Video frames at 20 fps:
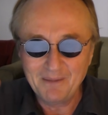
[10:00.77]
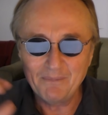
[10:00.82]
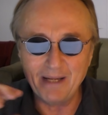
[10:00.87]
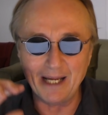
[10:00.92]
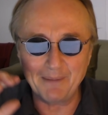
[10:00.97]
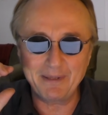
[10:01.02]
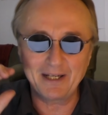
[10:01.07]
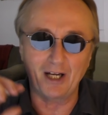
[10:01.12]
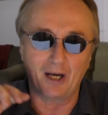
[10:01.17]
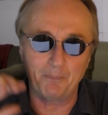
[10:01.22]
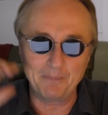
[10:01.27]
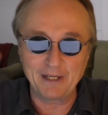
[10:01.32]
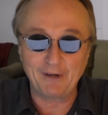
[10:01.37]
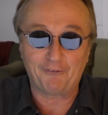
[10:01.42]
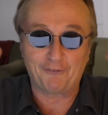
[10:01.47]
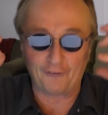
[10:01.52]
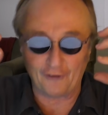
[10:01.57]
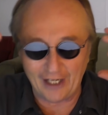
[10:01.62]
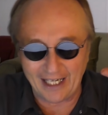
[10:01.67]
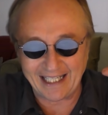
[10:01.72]
maybe I'll be a
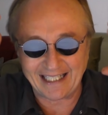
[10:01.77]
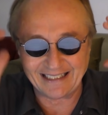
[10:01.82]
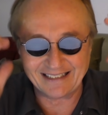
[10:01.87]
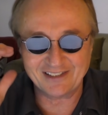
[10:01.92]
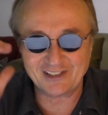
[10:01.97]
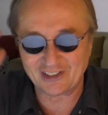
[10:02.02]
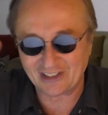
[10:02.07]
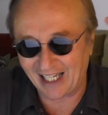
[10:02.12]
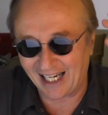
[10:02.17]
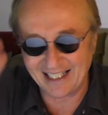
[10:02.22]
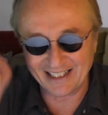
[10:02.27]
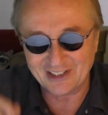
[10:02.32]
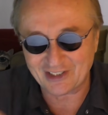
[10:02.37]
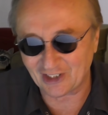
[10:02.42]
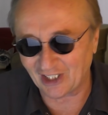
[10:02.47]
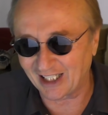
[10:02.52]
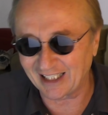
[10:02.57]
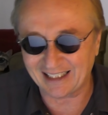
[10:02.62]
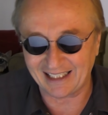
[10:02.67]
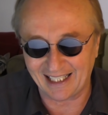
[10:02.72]
Frankenstein
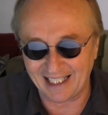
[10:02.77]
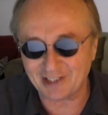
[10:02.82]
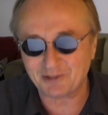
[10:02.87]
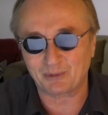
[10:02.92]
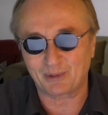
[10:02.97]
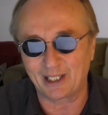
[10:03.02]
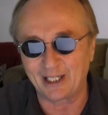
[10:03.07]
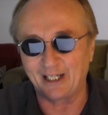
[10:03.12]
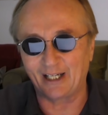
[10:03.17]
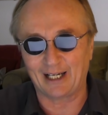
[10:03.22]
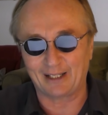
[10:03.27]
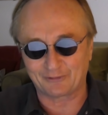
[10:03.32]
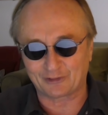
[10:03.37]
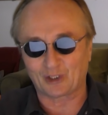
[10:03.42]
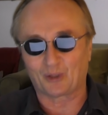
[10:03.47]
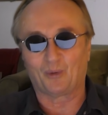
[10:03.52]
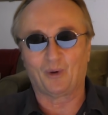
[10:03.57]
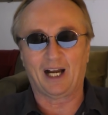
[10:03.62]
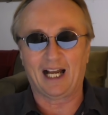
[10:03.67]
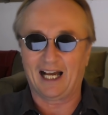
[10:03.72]
sunglass wearer after
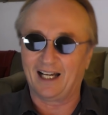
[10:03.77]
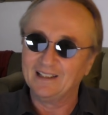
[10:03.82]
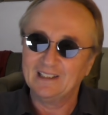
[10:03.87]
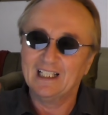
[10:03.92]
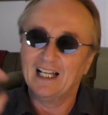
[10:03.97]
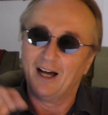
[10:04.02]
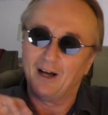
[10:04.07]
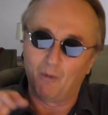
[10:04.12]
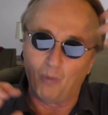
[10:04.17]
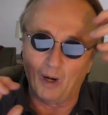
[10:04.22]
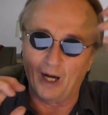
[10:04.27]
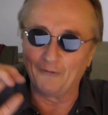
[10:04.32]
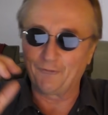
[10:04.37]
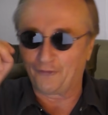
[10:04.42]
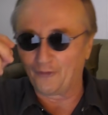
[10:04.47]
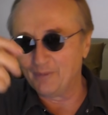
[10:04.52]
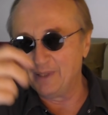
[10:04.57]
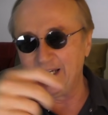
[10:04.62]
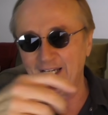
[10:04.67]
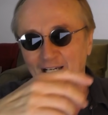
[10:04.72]
a while. One
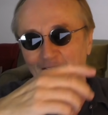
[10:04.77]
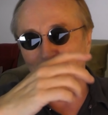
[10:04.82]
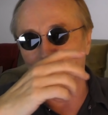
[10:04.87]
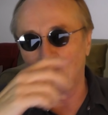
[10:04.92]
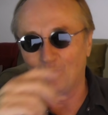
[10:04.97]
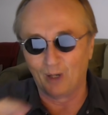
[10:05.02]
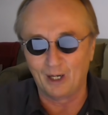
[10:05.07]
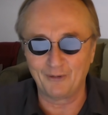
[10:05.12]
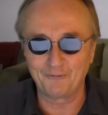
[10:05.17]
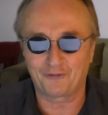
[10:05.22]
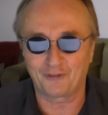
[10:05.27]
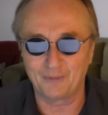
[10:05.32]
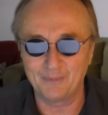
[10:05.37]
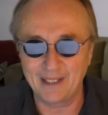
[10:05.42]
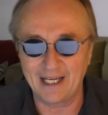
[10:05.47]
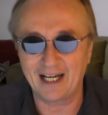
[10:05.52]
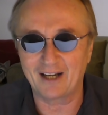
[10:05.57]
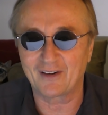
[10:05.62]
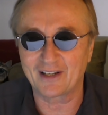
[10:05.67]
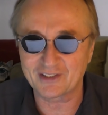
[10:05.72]
from here, one from
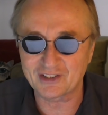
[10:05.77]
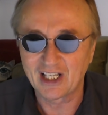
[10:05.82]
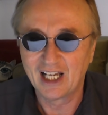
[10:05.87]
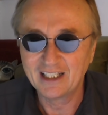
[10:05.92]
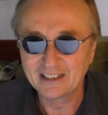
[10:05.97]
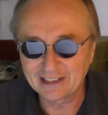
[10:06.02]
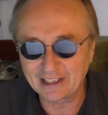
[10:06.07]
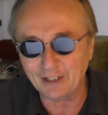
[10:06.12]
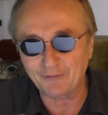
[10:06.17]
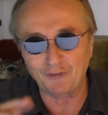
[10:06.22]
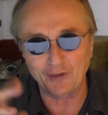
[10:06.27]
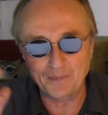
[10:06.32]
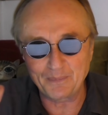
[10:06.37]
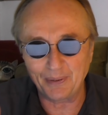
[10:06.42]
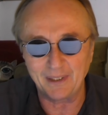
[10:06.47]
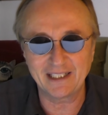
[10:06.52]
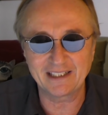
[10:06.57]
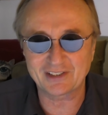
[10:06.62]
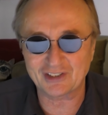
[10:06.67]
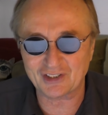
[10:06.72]
there, as different
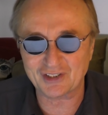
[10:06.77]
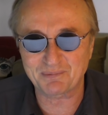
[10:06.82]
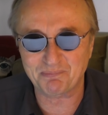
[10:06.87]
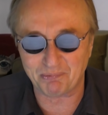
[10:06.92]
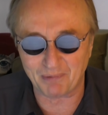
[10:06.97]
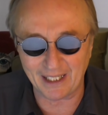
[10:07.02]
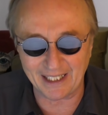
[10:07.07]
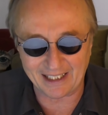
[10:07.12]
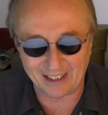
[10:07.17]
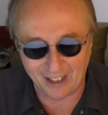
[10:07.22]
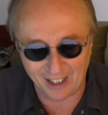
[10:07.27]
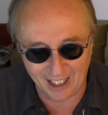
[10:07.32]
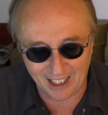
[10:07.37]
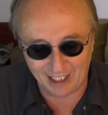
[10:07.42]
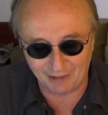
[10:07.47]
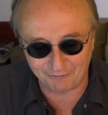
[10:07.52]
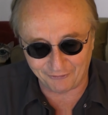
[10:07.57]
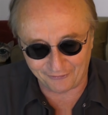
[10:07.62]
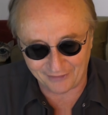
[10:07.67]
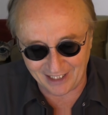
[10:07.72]
pieces break
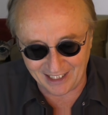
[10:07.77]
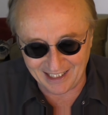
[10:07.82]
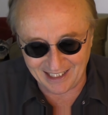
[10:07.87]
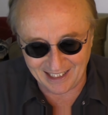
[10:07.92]
off.